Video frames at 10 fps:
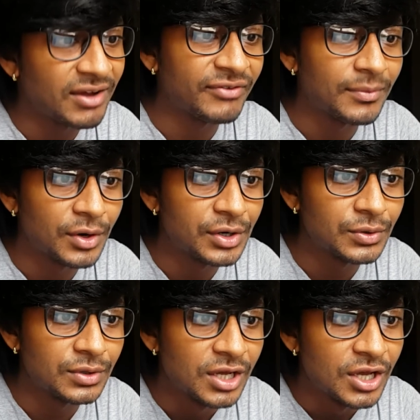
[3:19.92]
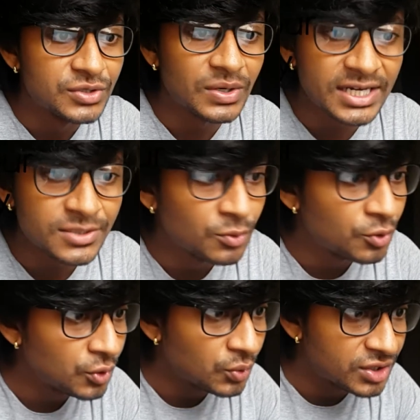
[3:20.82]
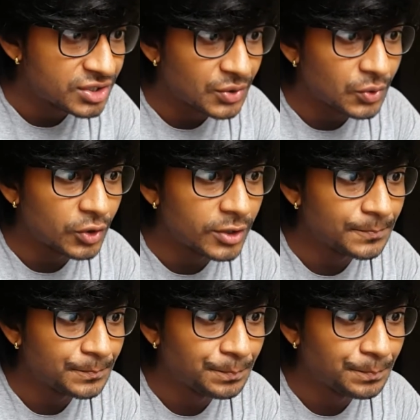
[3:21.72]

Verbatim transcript: Wi-Fi module. So let's move towards the code.